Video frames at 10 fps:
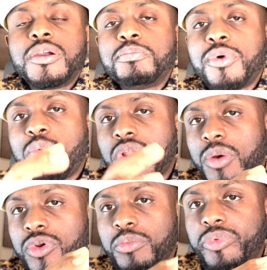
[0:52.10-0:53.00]
But what I
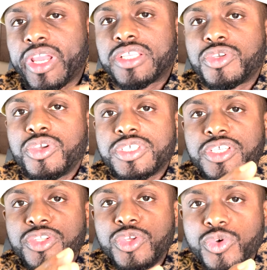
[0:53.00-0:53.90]
want to bring to you is the
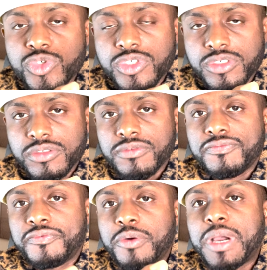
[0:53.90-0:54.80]
news
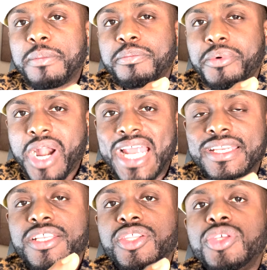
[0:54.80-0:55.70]
for my
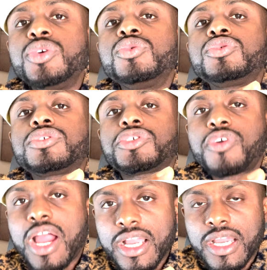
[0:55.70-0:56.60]
brand new
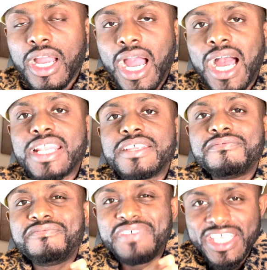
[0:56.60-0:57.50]
track and the
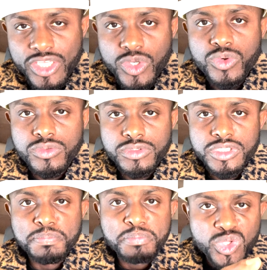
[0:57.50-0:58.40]
video
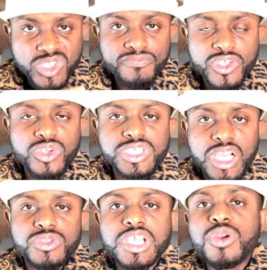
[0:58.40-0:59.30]
the music video is
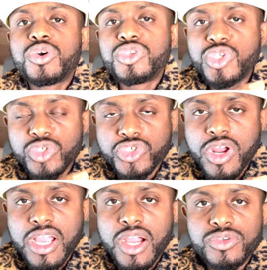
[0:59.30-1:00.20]
out. So I got a new
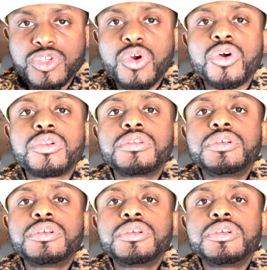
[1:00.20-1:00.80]
track out called